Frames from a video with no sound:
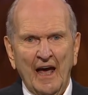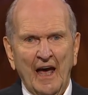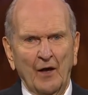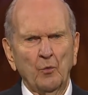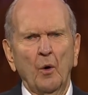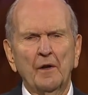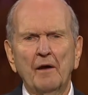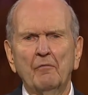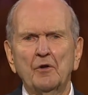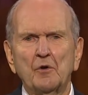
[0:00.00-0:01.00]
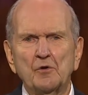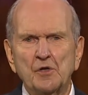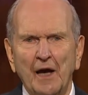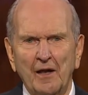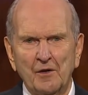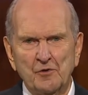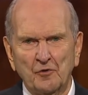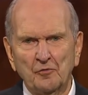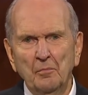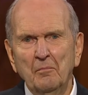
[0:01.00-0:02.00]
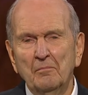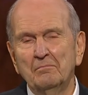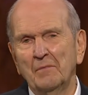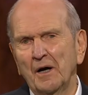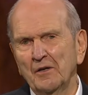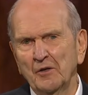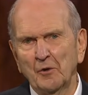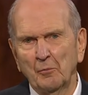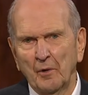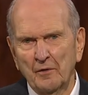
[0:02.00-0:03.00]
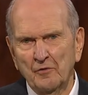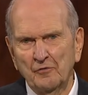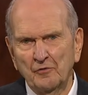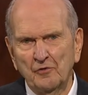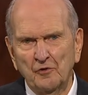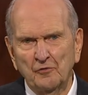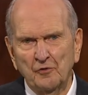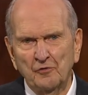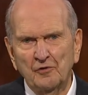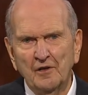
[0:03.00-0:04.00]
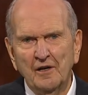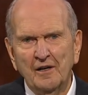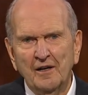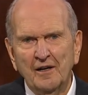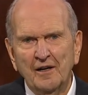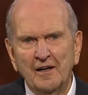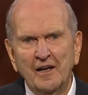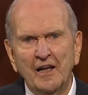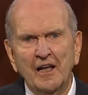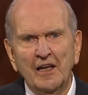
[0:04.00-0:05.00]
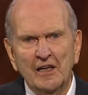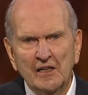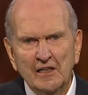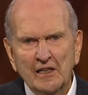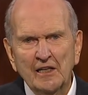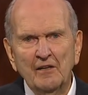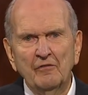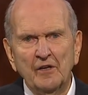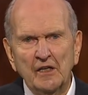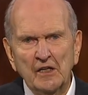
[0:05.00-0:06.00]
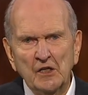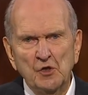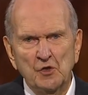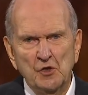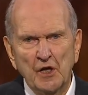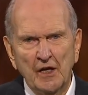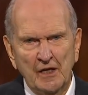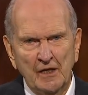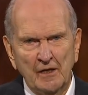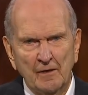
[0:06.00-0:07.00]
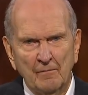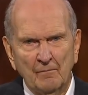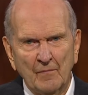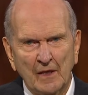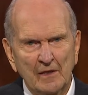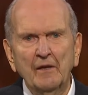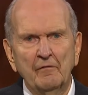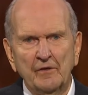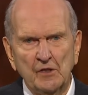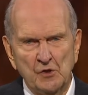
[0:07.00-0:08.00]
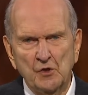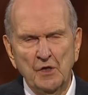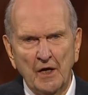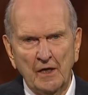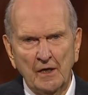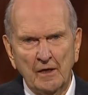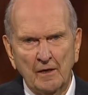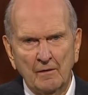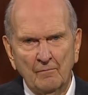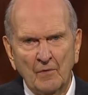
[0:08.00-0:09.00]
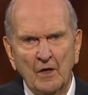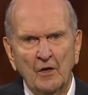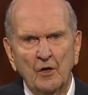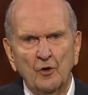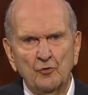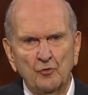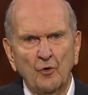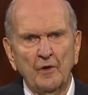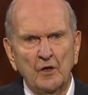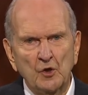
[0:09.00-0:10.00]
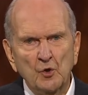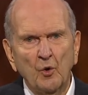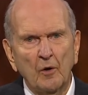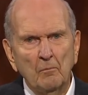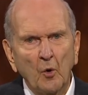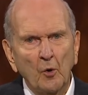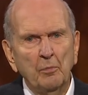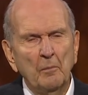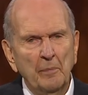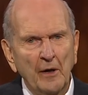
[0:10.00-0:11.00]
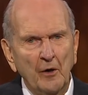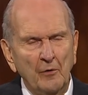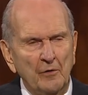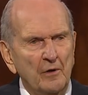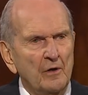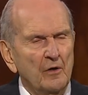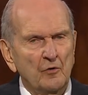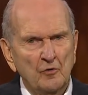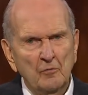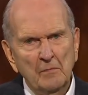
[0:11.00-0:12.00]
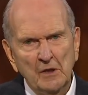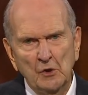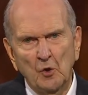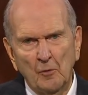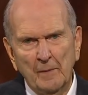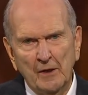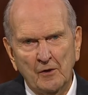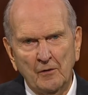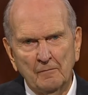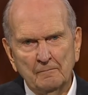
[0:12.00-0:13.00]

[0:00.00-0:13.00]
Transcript: And whatever your challenges, my dear brothers and sisters, leave each day, live each day so that you are more prepared to meet your Maker.